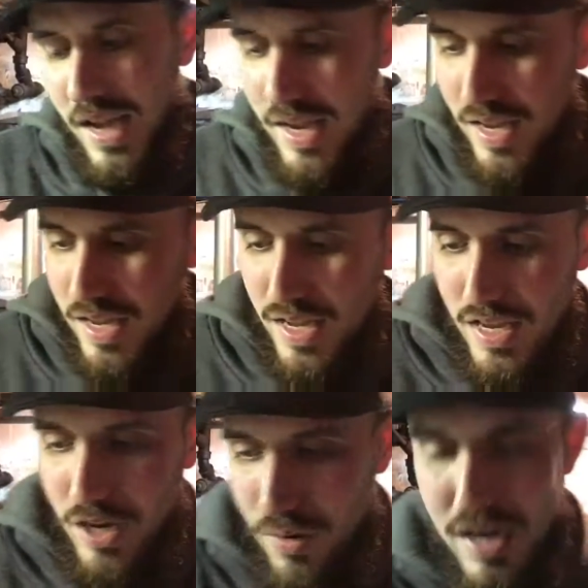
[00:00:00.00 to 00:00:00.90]
hey,
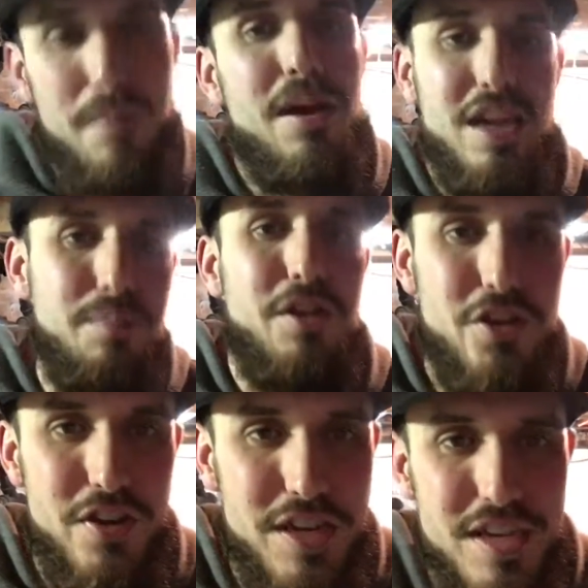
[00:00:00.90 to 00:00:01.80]
you know what? I'm not going to be
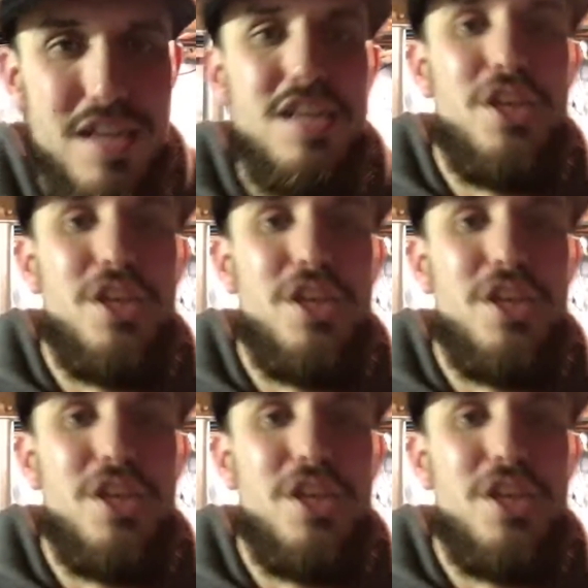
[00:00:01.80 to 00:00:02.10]
greedy.